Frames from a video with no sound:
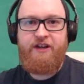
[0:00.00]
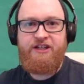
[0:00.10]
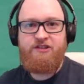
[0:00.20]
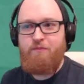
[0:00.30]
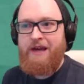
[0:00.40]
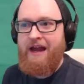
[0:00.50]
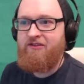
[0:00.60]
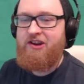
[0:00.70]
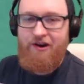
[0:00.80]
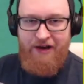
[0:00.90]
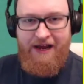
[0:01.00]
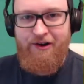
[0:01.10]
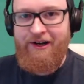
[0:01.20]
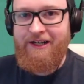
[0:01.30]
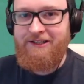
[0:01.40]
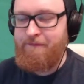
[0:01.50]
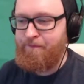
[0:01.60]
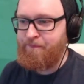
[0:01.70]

direction we have to go now, guys?